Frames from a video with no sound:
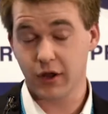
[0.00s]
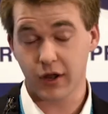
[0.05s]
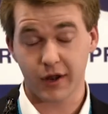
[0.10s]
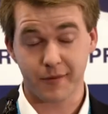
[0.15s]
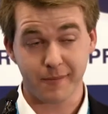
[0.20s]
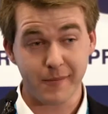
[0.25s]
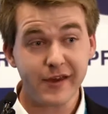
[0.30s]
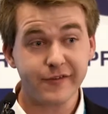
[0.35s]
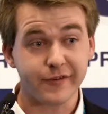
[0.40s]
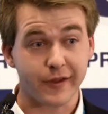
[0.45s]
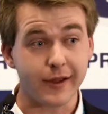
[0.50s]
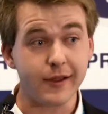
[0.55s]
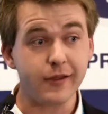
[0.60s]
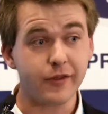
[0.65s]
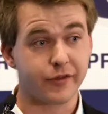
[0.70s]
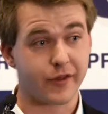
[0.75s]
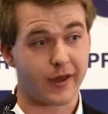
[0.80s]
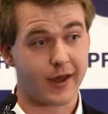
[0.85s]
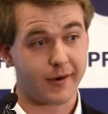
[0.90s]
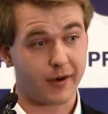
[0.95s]

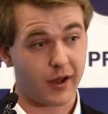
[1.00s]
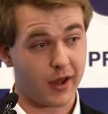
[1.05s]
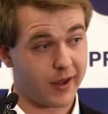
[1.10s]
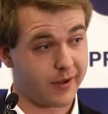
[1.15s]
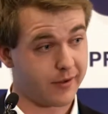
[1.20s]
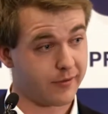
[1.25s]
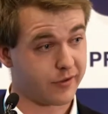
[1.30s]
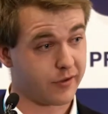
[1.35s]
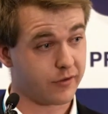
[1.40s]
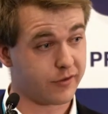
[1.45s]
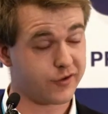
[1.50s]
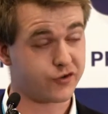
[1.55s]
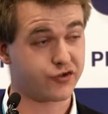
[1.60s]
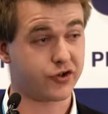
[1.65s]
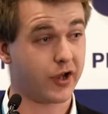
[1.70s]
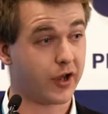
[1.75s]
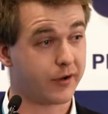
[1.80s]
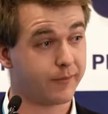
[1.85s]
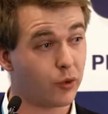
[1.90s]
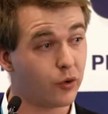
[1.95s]
admitting that
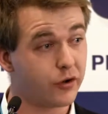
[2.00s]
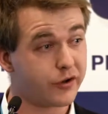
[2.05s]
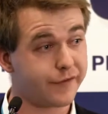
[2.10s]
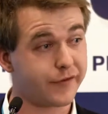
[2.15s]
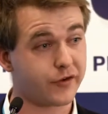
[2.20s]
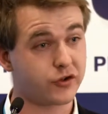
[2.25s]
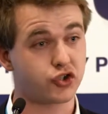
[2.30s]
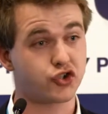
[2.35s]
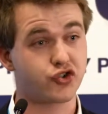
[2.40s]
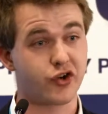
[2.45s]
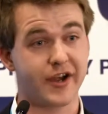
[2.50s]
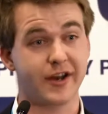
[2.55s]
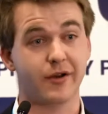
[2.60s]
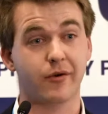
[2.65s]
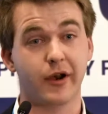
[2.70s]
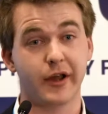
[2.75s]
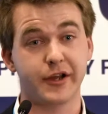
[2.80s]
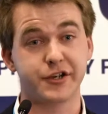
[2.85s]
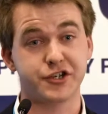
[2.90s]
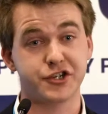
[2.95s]
a, a, more difficult trading
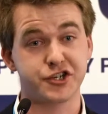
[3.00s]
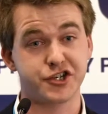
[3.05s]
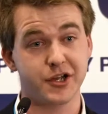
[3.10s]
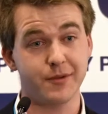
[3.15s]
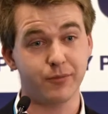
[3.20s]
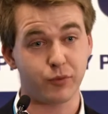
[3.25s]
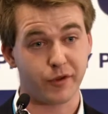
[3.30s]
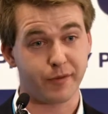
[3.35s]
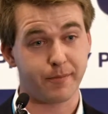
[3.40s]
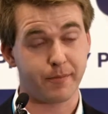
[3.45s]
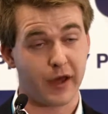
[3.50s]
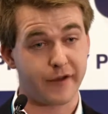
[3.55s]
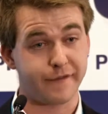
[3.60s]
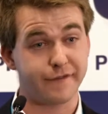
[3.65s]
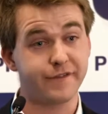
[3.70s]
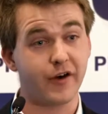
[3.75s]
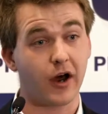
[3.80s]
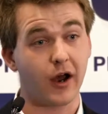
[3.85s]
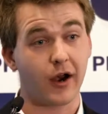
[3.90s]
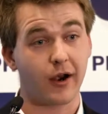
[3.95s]
relationship with by
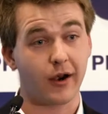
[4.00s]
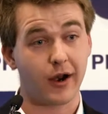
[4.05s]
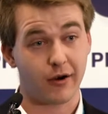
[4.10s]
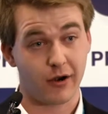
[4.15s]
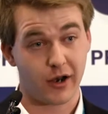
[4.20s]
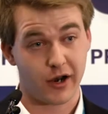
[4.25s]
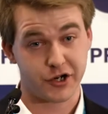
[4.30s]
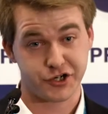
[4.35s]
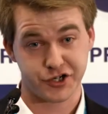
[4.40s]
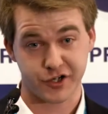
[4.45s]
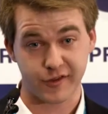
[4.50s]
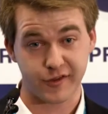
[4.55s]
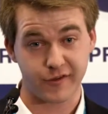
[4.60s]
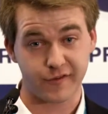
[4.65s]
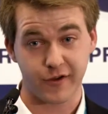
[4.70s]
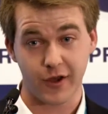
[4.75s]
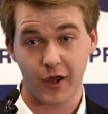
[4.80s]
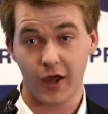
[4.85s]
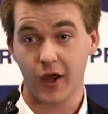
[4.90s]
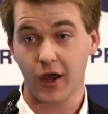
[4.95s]
far our
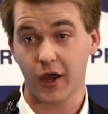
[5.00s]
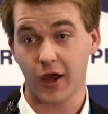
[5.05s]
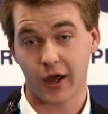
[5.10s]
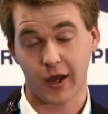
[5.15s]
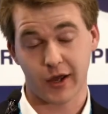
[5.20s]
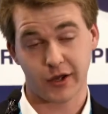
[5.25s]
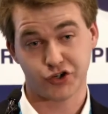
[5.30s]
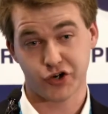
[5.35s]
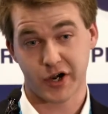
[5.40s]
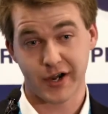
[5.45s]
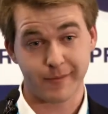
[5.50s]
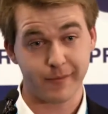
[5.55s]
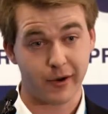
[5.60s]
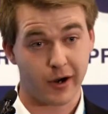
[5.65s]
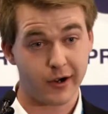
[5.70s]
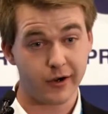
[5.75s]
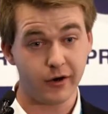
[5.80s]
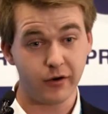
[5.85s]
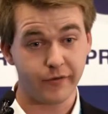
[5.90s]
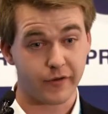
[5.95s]
largest uh, trading
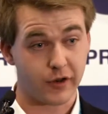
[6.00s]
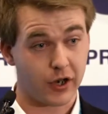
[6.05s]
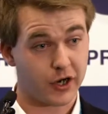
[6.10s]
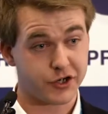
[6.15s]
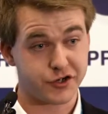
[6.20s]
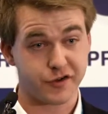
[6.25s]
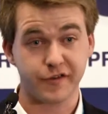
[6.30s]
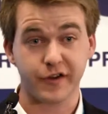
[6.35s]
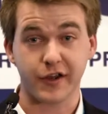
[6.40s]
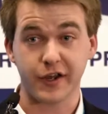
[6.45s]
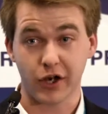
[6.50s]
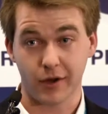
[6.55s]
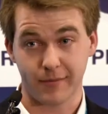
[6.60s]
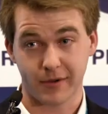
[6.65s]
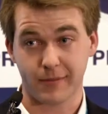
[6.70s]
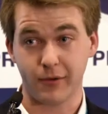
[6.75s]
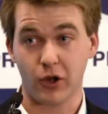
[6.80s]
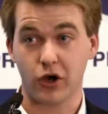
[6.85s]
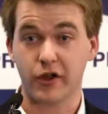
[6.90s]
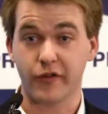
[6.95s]
partner, the largest
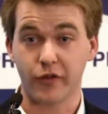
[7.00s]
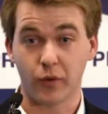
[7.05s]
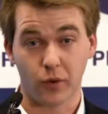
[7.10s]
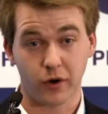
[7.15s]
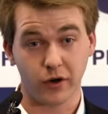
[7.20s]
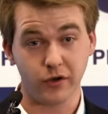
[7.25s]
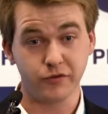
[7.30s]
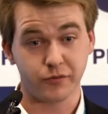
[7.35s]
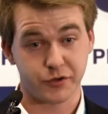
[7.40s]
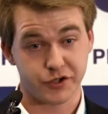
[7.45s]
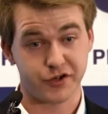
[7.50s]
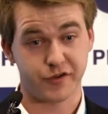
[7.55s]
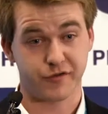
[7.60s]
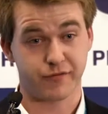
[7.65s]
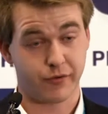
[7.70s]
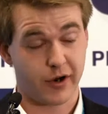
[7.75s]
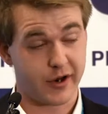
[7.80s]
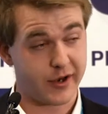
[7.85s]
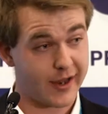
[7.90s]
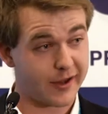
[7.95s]
economic bloc in the world, which is
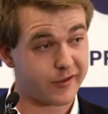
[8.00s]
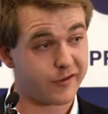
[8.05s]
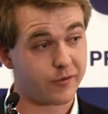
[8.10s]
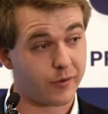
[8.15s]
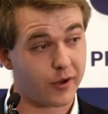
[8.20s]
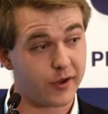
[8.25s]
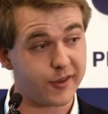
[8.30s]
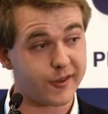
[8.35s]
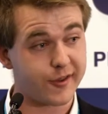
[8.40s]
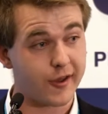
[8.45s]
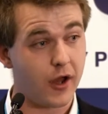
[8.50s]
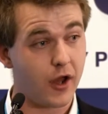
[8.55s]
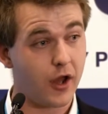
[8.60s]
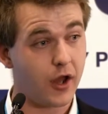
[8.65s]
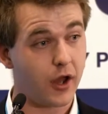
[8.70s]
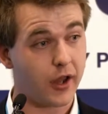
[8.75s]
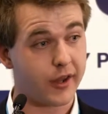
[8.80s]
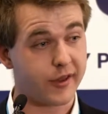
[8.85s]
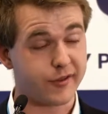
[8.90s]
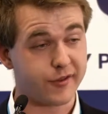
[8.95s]
right next to us,
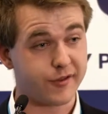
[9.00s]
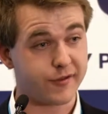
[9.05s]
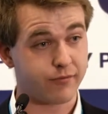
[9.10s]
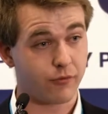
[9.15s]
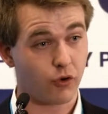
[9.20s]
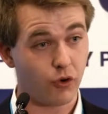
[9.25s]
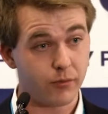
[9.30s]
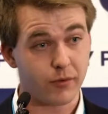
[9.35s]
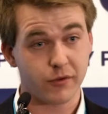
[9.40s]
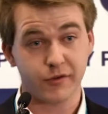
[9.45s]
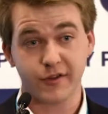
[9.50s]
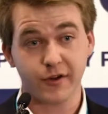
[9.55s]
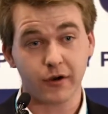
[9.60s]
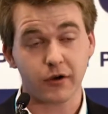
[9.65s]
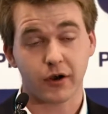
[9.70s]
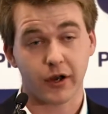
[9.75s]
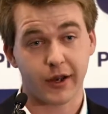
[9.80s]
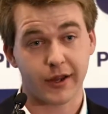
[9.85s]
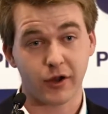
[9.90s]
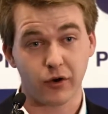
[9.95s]
is almost
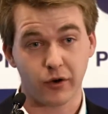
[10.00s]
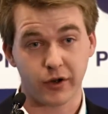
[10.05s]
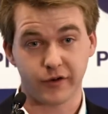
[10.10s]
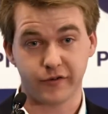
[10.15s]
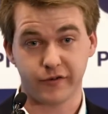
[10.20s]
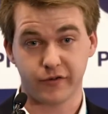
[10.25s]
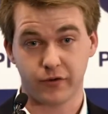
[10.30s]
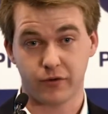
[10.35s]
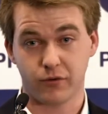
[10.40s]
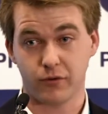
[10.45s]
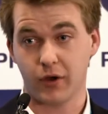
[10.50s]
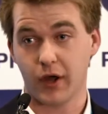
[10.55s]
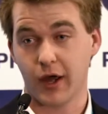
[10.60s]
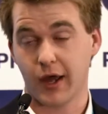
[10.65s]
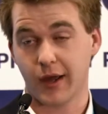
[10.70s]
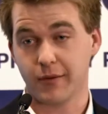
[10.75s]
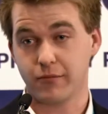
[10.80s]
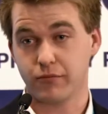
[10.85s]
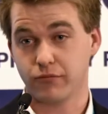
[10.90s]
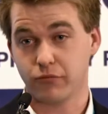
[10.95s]
certainly going to
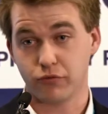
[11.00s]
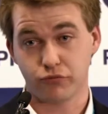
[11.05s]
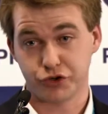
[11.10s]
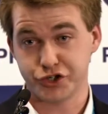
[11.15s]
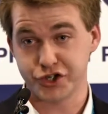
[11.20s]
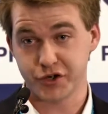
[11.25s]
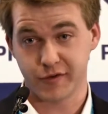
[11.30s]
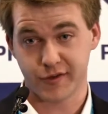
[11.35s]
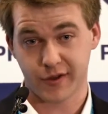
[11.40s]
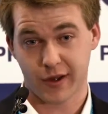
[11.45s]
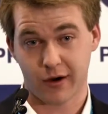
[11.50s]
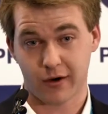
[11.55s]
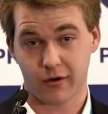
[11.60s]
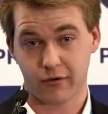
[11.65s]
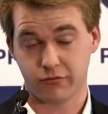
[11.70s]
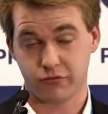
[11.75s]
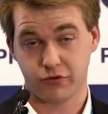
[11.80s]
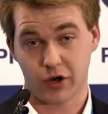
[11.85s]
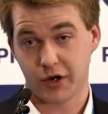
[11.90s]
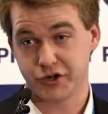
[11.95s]
um, reduce our,
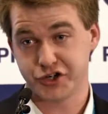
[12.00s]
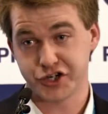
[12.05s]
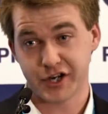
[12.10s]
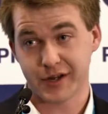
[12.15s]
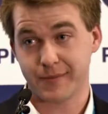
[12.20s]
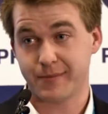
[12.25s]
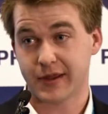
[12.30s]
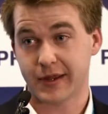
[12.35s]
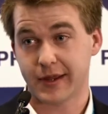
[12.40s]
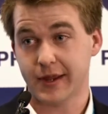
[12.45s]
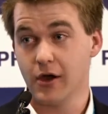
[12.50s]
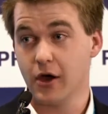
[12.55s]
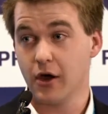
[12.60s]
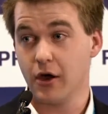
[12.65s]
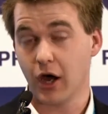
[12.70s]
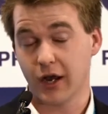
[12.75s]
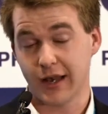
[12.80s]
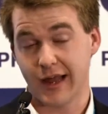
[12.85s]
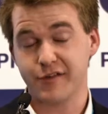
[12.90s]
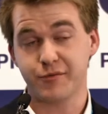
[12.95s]
our GDP
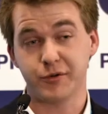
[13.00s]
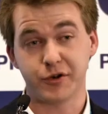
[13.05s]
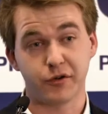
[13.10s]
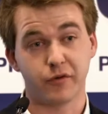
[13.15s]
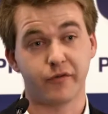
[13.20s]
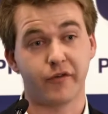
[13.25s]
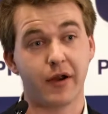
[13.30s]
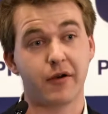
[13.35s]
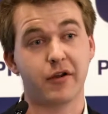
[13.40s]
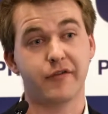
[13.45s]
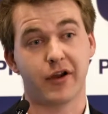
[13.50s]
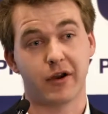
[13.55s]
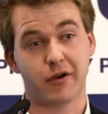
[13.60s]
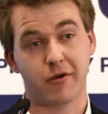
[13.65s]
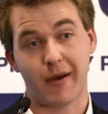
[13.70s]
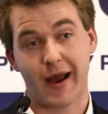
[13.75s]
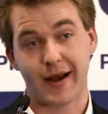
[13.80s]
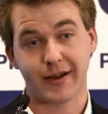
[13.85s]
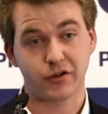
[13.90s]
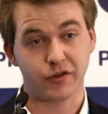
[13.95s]
unless we do very, very
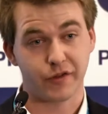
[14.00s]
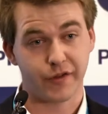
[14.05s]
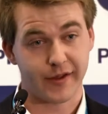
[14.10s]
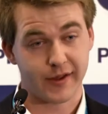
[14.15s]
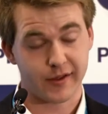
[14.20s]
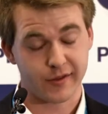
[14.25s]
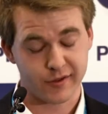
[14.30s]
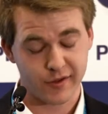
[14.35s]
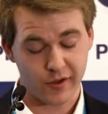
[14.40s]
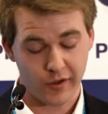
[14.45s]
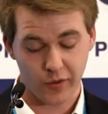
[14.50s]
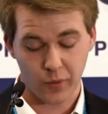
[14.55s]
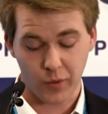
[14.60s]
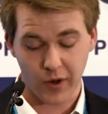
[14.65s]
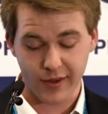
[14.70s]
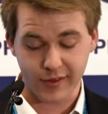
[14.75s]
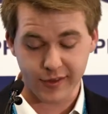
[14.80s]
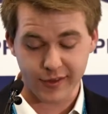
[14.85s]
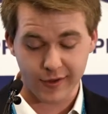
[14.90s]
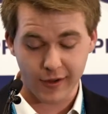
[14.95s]
radical things
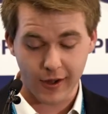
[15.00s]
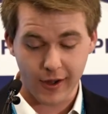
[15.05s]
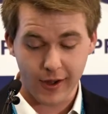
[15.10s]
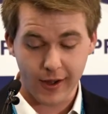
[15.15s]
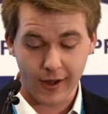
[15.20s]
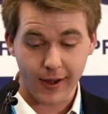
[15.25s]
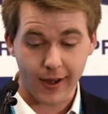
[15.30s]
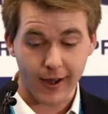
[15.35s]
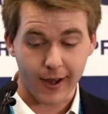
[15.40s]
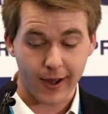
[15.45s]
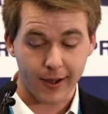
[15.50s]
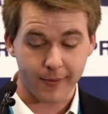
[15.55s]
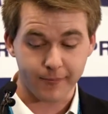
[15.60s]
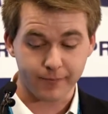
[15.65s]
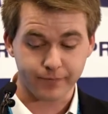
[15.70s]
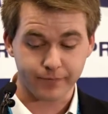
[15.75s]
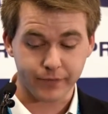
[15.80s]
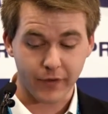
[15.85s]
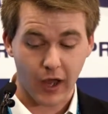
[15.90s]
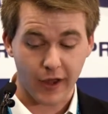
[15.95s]
otherwise.
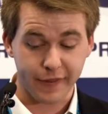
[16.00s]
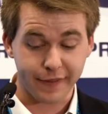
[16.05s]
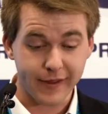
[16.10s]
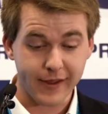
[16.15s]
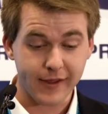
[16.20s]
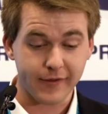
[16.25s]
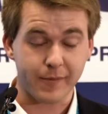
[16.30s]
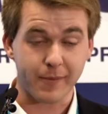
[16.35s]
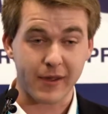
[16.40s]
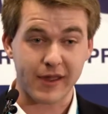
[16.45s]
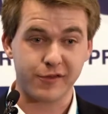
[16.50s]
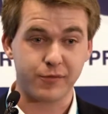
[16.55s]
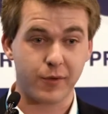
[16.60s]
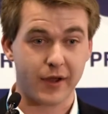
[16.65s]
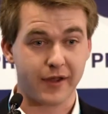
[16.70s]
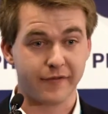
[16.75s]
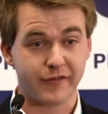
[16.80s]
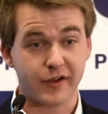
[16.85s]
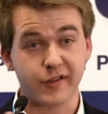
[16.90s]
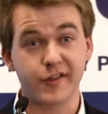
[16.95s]
Um, I think the best
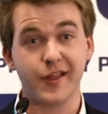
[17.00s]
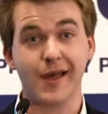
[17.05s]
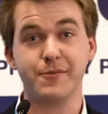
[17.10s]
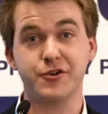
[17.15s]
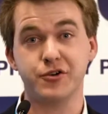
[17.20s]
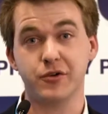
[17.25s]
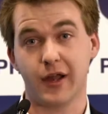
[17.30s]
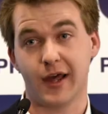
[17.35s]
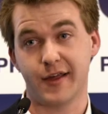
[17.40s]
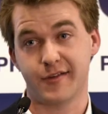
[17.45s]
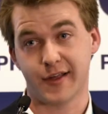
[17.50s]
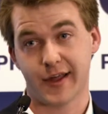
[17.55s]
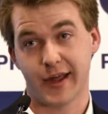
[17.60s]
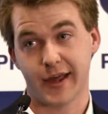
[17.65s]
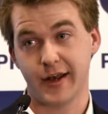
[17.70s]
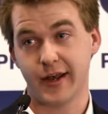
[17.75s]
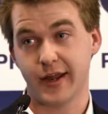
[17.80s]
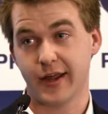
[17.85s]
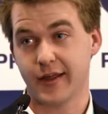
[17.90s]
way of conceptualizing it